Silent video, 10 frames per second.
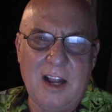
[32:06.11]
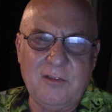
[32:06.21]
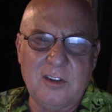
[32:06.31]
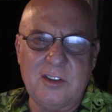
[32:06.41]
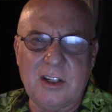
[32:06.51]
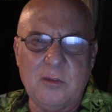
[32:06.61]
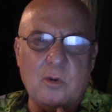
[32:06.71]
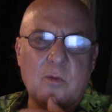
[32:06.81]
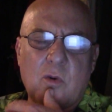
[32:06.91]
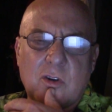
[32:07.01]
After the Second
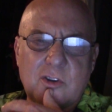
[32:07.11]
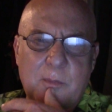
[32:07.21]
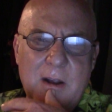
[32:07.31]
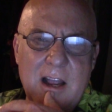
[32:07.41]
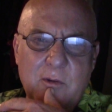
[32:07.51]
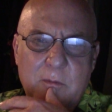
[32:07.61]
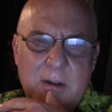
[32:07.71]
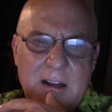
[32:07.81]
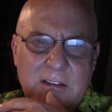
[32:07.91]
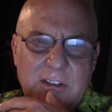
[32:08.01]
World War, Japan
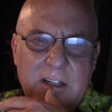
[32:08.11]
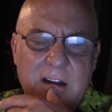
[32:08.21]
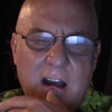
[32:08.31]
remains an